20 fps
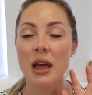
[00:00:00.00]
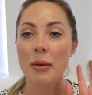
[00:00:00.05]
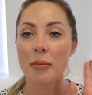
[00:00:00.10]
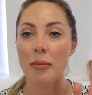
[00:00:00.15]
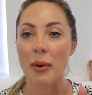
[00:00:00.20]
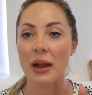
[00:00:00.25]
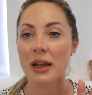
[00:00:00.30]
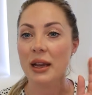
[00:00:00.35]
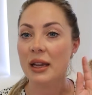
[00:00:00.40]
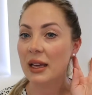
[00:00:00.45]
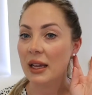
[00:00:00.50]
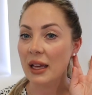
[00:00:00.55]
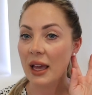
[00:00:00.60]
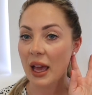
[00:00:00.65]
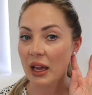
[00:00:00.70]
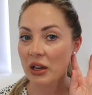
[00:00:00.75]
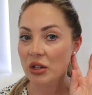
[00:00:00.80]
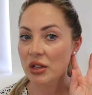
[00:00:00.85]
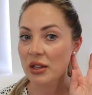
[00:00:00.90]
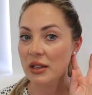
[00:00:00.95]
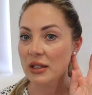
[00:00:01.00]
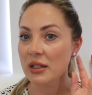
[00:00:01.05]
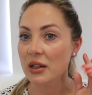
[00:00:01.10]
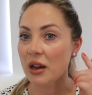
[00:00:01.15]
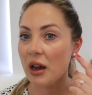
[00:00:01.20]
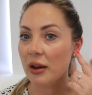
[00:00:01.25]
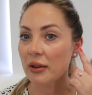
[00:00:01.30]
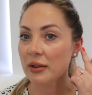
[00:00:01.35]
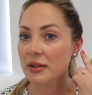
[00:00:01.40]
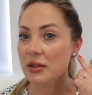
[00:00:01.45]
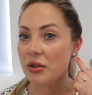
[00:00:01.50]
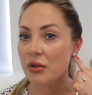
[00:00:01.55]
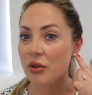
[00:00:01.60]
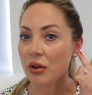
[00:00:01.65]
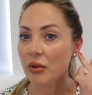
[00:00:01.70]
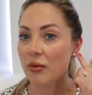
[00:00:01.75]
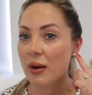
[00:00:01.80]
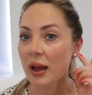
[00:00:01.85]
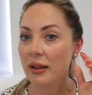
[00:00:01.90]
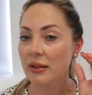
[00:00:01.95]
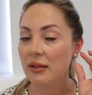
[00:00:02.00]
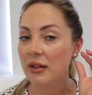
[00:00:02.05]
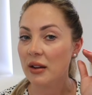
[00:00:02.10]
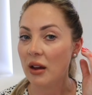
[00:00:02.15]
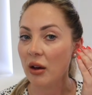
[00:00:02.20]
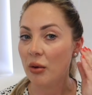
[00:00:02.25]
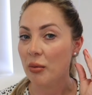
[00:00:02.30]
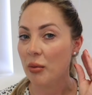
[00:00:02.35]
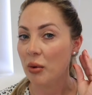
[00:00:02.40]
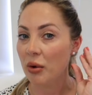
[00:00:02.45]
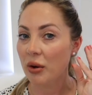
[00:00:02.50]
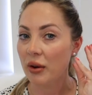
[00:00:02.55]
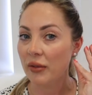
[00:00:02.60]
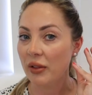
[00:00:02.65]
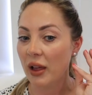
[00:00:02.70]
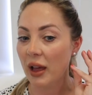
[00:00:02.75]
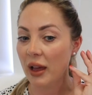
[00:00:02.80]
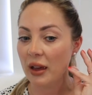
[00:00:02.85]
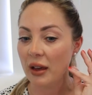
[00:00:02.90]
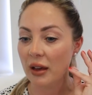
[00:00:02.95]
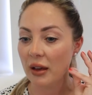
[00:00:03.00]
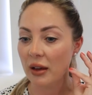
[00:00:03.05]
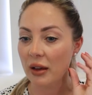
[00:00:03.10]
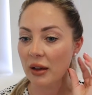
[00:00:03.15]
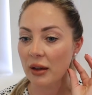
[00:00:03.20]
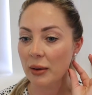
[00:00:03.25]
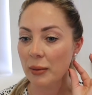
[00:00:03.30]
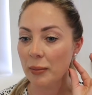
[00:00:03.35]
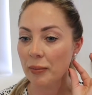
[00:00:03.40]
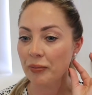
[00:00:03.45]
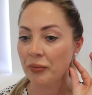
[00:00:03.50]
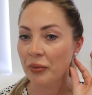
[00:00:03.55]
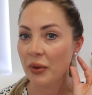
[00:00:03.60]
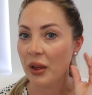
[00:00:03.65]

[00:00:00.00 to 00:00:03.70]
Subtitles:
but in a Keshi style, so not a round style, more of like a